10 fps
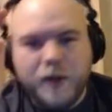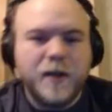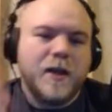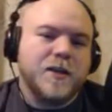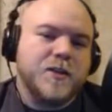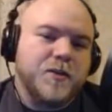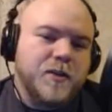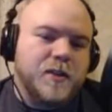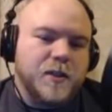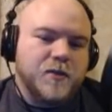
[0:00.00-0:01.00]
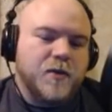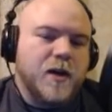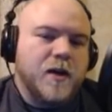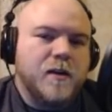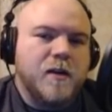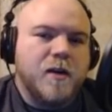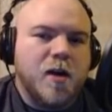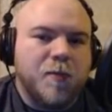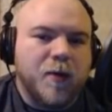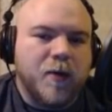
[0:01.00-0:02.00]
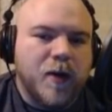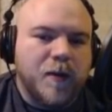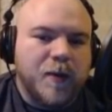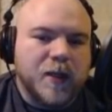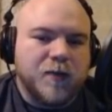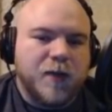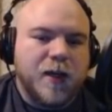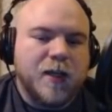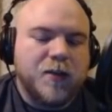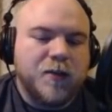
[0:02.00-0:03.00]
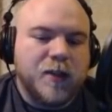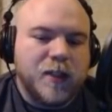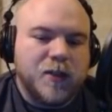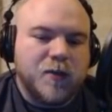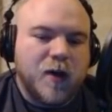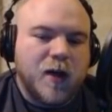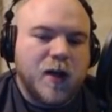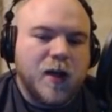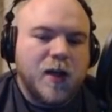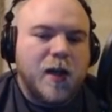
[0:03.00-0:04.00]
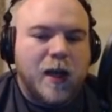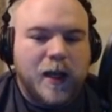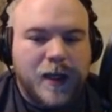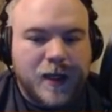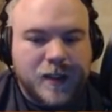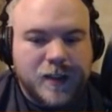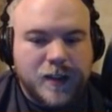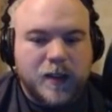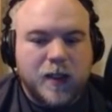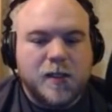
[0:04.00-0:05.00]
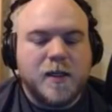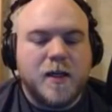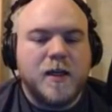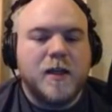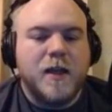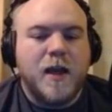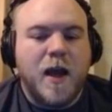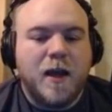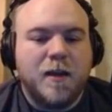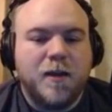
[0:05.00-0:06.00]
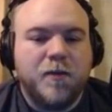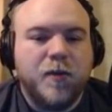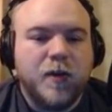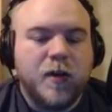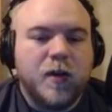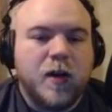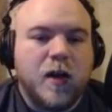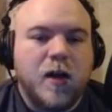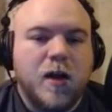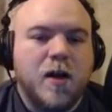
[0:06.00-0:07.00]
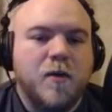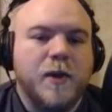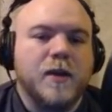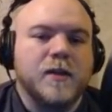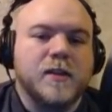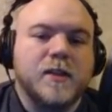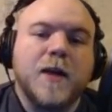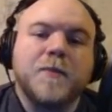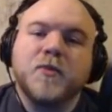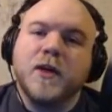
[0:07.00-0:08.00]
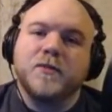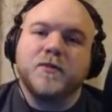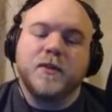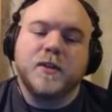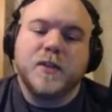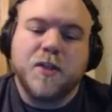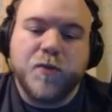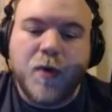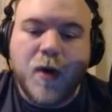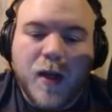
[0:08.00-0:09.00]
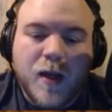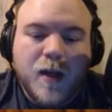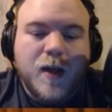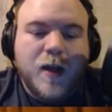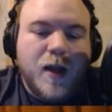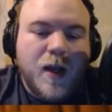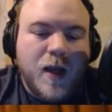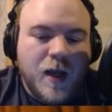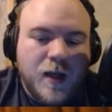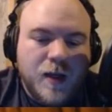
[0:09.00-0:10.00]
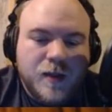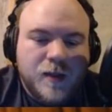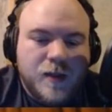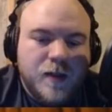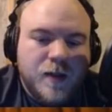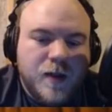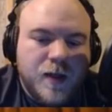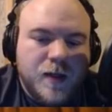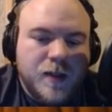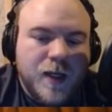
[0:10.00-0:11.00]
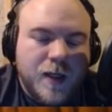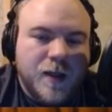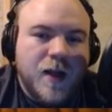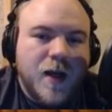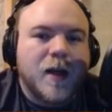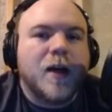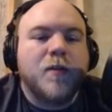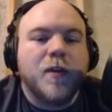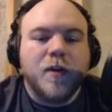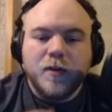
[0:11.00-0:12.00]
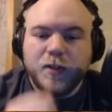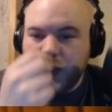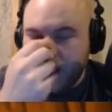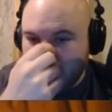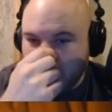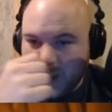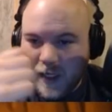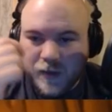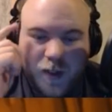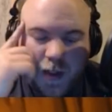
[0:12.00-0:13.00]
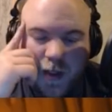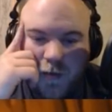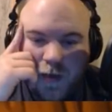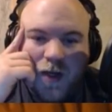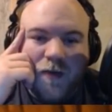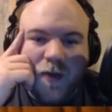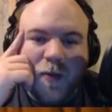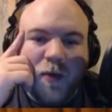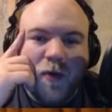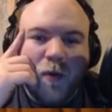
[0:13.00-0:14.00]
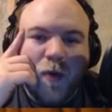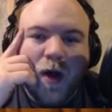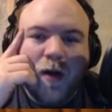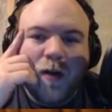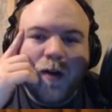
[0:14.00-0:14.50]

get 2 Decidueye up and running, because if we can get 2 Decidueye and get Glaceon in the active, we can snipe twice with Decidueye and then take the knockout with our GX attack, which I think would definitely be worthwhile,